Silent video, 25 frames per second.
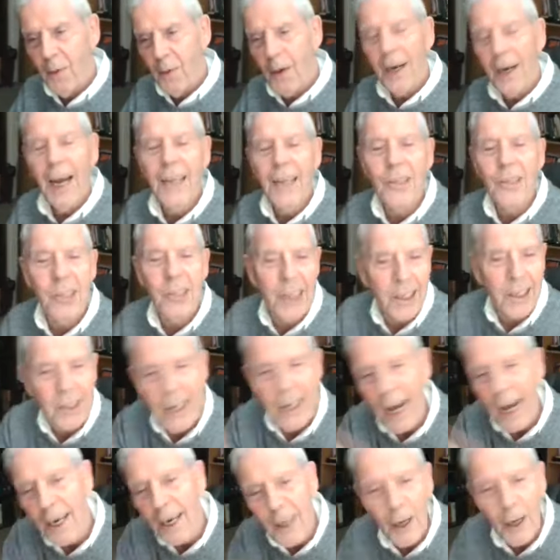But that's
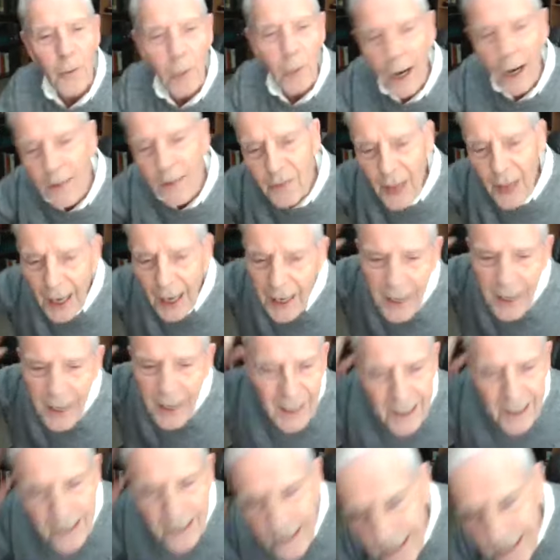exactly what
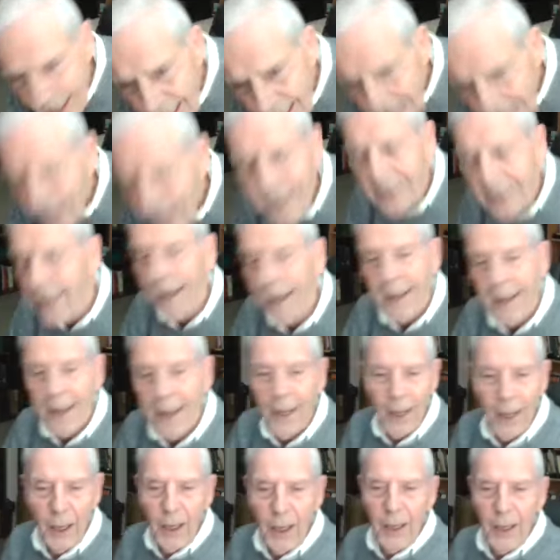they did
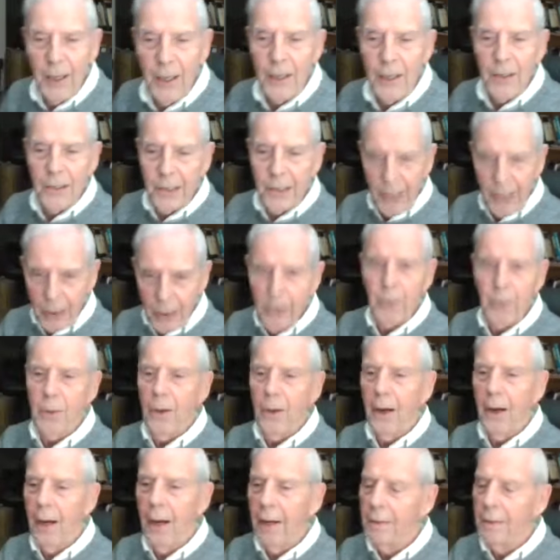do.